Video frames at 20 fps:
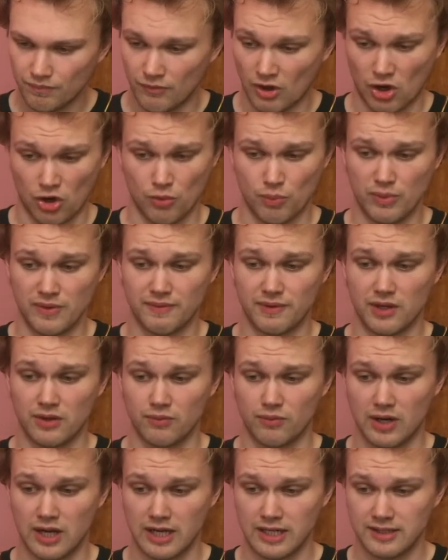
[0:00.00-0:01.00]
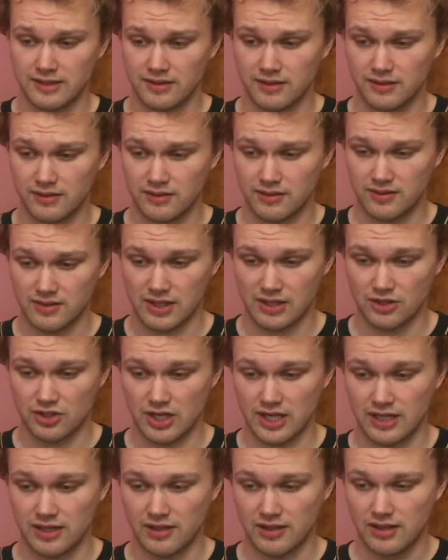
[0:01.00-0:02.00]
I hope we've done right, said
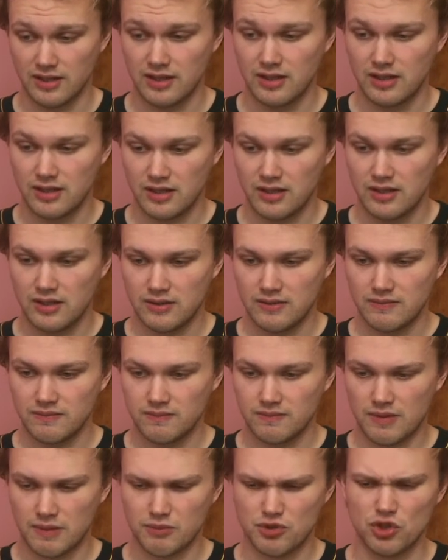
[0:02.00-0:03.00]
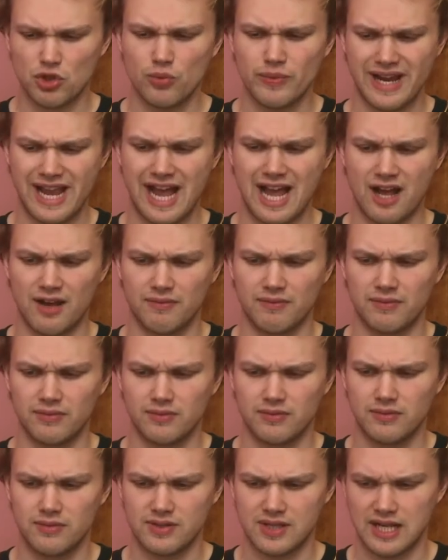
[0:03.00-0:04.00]
Jane. I'm sure we have,
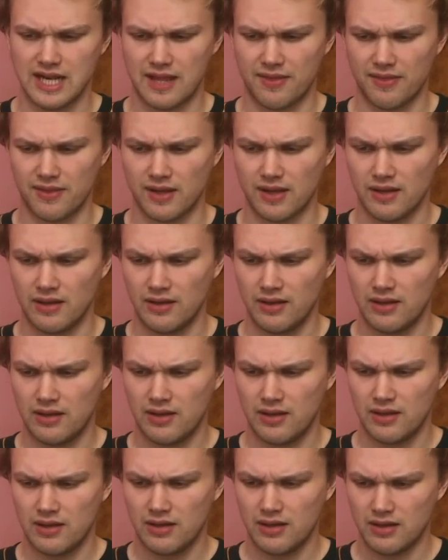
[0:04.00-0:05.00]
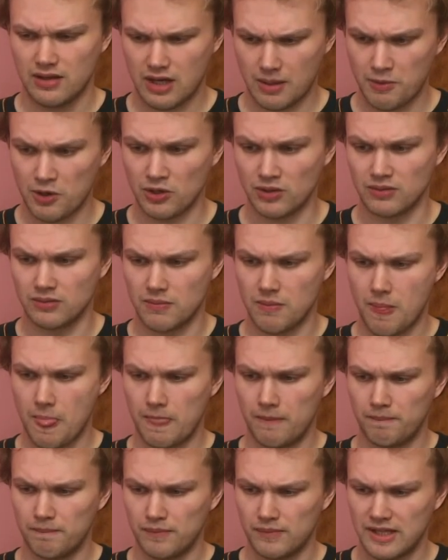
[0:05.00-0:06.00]
said Anthea. Come on,
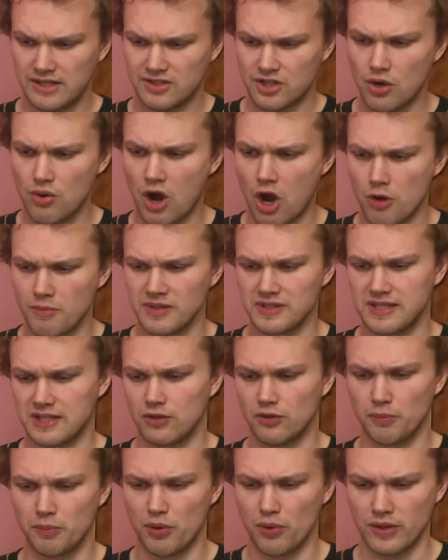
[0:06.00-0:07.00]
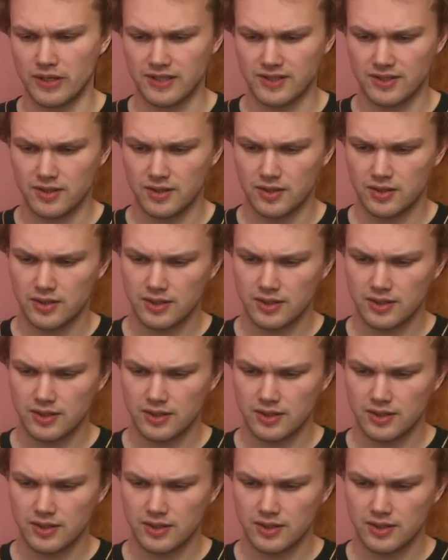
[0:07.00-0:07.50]
let's go home and tell the boys.